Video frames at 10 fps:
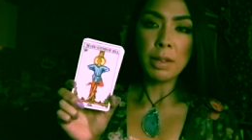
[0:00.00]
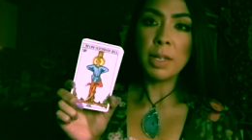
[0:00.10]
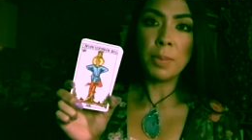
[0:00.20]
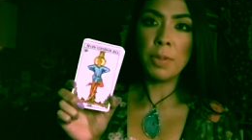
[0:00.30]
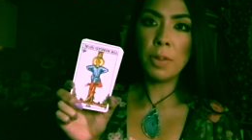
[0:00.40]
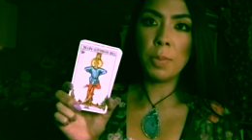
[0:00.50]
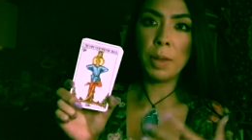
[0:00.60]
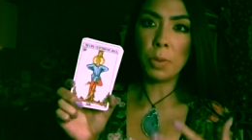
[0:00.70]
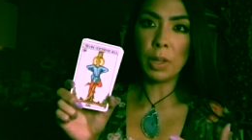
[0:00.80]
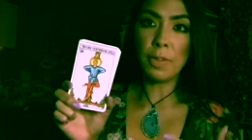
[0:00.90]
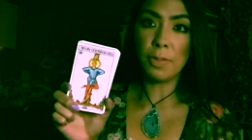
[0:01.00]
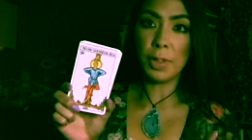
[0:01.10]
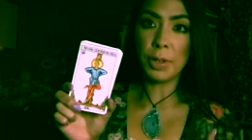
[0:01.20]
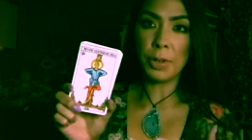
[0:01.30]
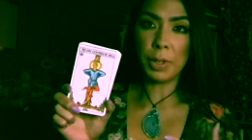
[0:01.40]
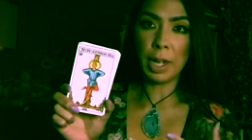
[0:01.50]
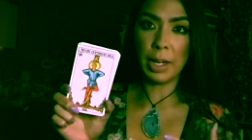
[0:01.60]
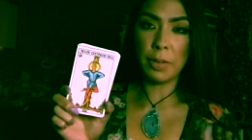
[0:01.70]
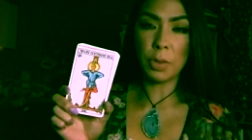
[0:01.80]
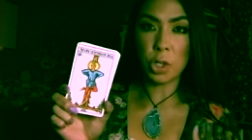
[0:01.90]
Some of you may really feel
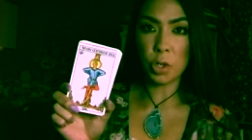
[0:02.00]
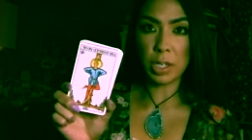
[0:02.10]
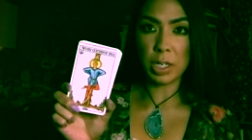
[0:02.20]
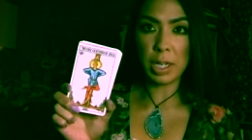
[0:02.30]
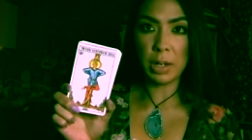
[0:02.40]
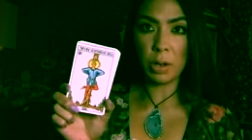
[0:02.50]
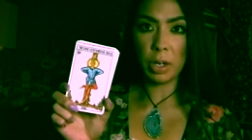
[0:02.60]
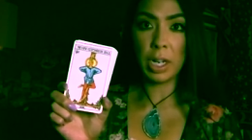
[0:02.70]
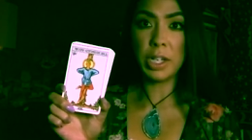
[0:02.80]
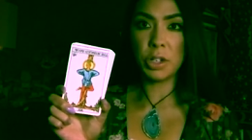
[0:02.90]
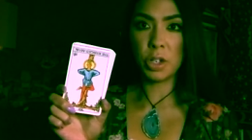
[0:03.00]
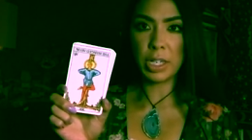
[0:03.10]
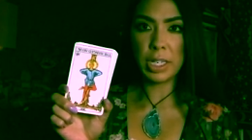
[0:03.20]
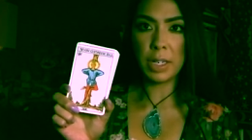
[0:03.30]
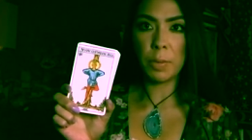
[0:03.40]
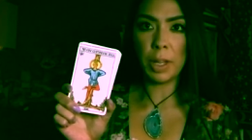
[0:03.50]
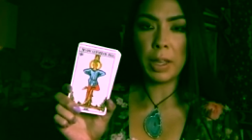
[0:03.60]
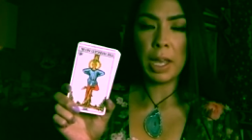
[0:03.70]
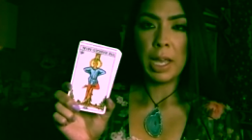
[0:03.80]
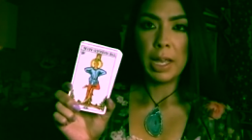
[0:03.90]
kind of restricted or constricted with
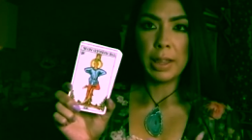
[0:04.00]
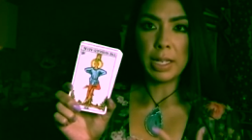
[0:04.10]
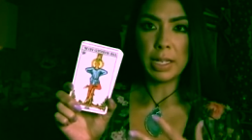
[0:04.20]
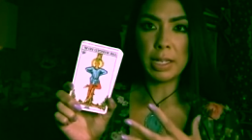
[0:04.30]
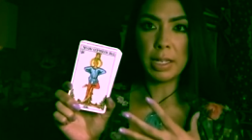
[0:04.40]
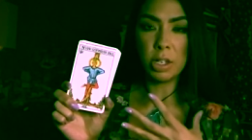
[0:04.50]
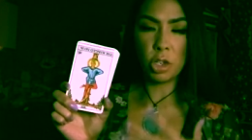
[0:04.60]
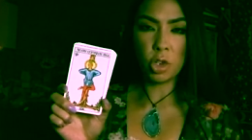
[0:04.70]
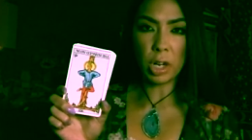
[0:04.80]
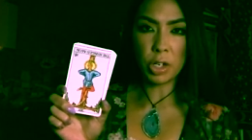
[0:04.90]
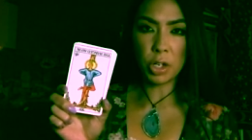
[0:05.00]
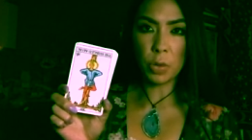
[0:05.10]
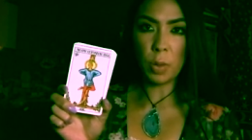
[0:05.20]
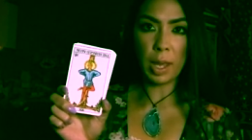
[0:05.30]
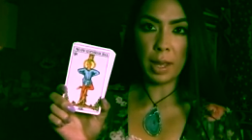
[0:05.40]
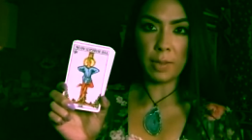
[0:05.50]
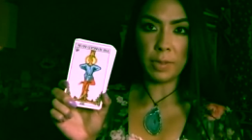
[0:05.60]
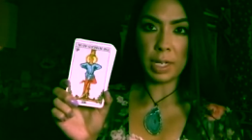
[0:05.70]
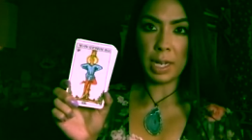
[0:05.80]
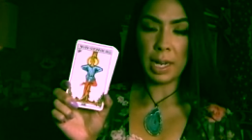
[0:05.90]
this structured way
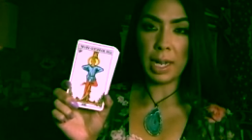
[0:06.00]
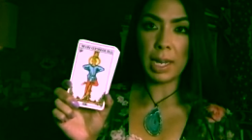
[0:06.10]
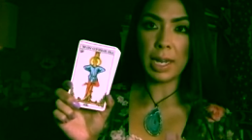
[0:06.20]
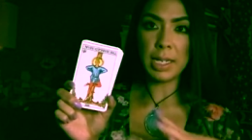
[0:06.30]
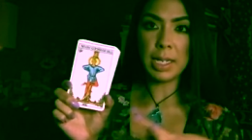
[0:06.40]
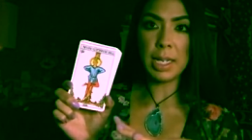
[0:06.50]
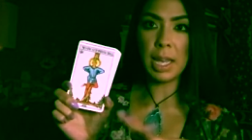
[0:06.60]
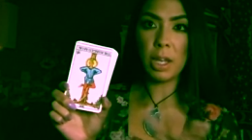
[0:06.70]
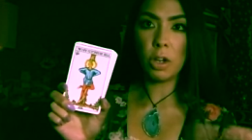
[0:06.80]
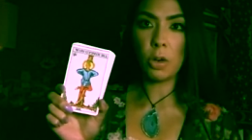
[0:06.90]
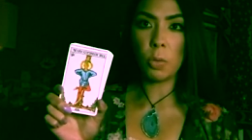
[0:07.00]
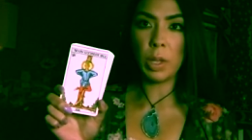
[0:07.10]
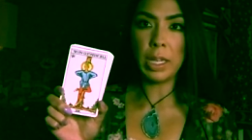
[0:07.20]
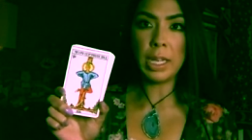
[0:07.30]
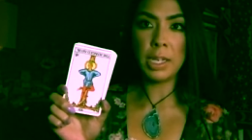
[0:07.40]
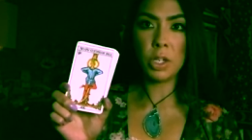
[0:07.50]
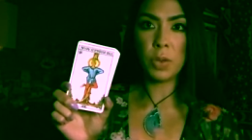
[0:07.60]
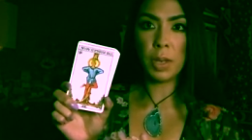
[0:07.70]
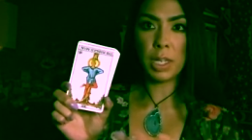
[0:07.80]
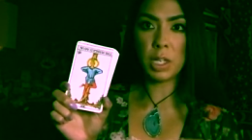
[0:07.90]
of dating and I see that you're willing
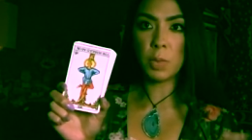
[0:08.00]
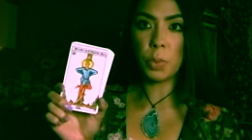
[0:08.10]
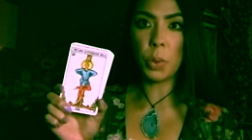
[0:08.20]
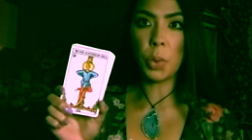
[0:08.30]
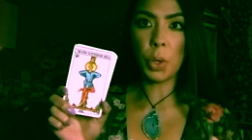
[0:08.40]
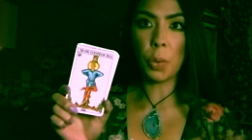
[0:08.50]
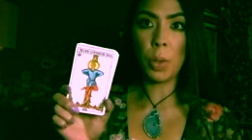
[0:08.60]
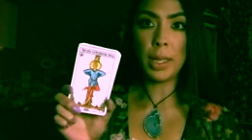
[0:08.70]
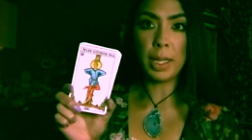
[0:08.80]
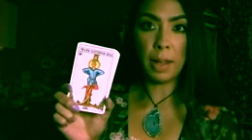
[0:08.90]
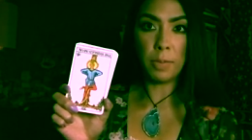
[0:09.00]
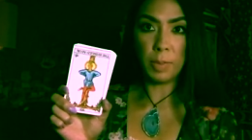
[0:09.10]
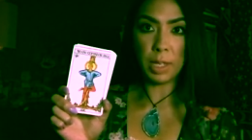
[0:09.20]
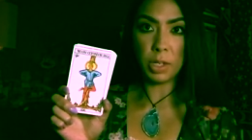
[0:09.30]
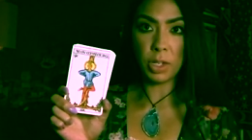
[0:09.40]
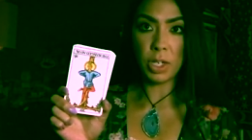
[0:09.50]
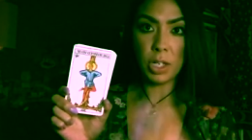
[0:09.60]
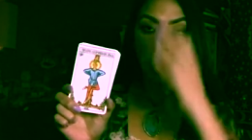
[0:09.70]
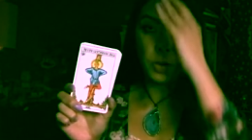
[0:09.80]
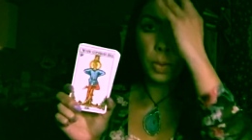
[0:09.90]
to explore what love means to
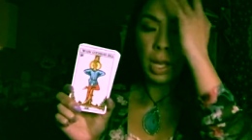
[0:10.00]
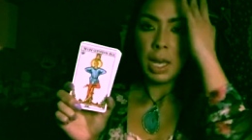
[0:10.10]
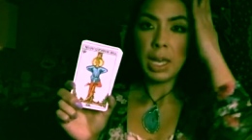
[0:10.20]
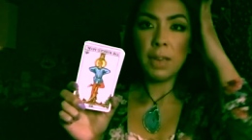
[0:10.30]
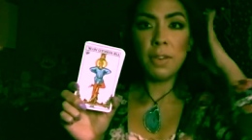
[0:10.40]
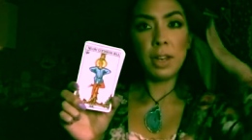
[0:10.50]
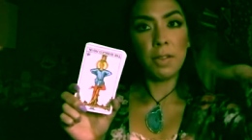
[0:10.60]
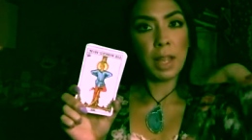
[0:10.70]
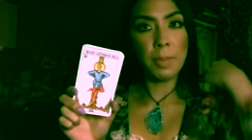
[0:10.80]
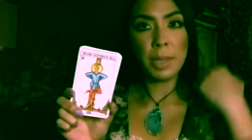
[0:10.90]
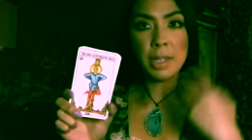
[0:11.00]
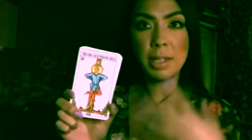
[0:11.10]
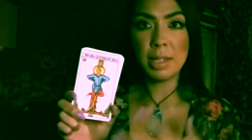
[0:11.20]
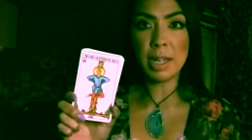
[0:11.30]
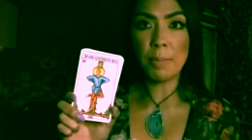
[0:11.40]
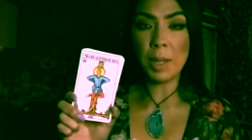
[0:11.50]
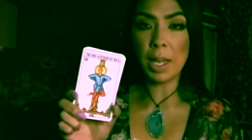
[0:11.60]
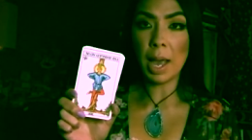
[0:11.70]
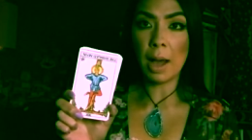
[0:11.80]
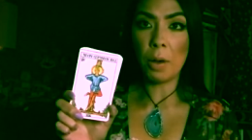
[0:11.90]
you even if that means
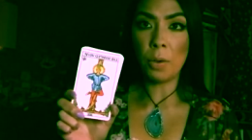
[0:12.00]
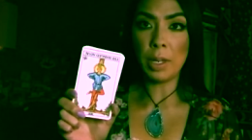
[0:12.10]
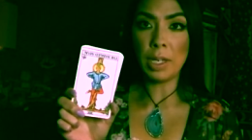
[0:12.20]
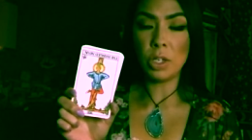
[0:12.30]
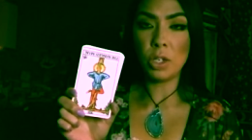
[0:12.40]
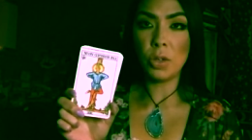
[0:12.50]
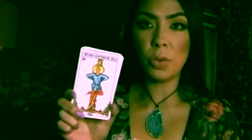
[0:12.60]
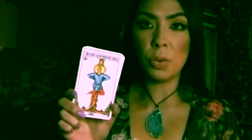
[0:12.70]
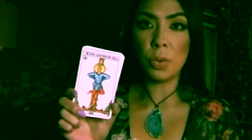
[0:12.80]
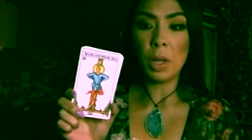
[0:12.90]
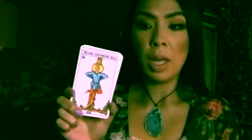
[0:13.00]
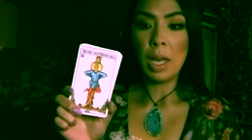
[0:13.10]
stepping out into